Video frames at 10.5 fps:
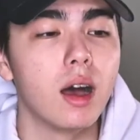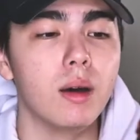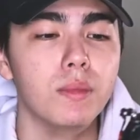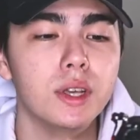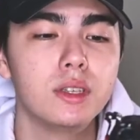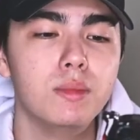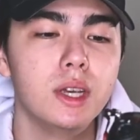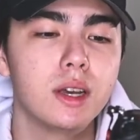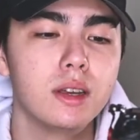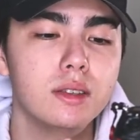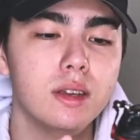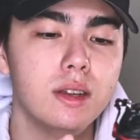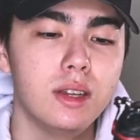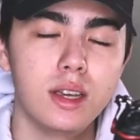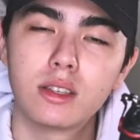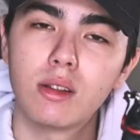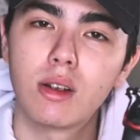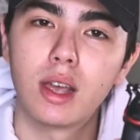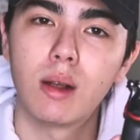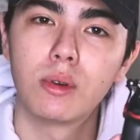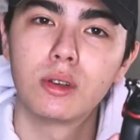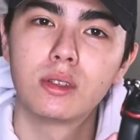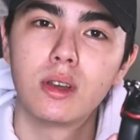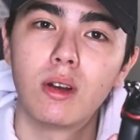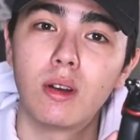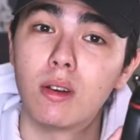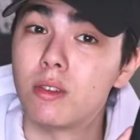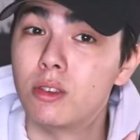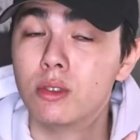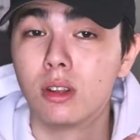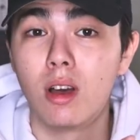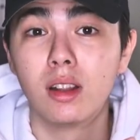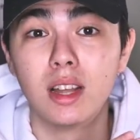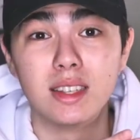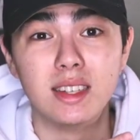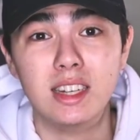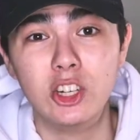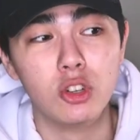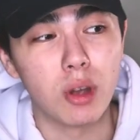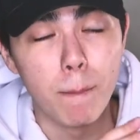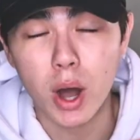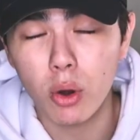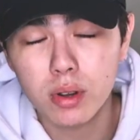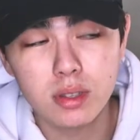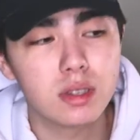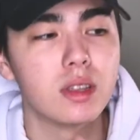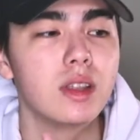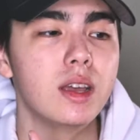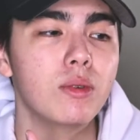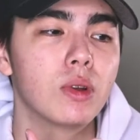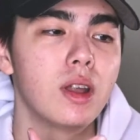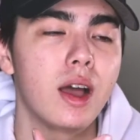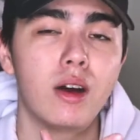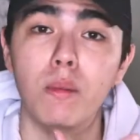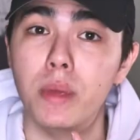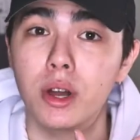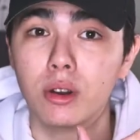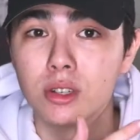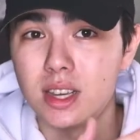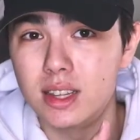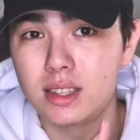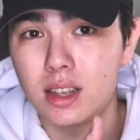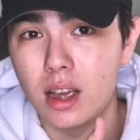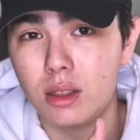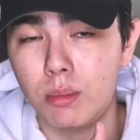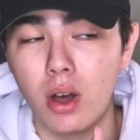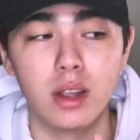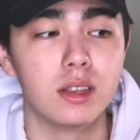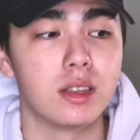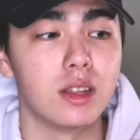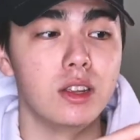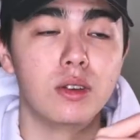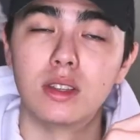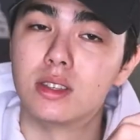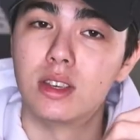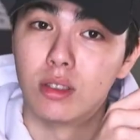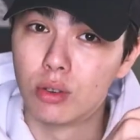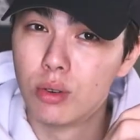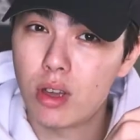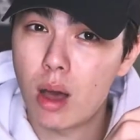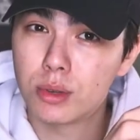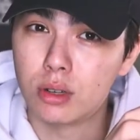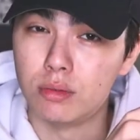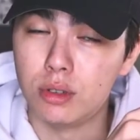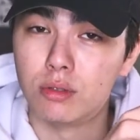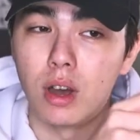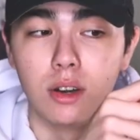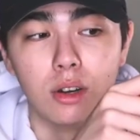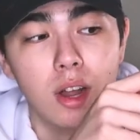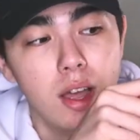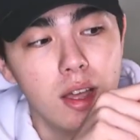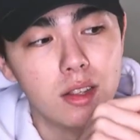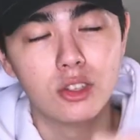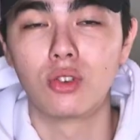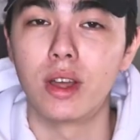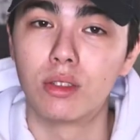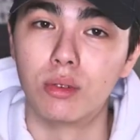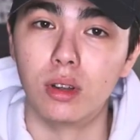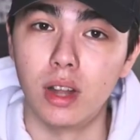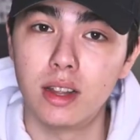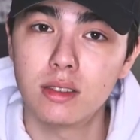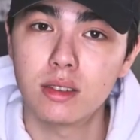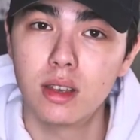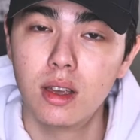This is because DSLR cameras use a lot less digital components. They rely on mirrors inside the body, so then you can see through the optical viewfinder straight through the lens.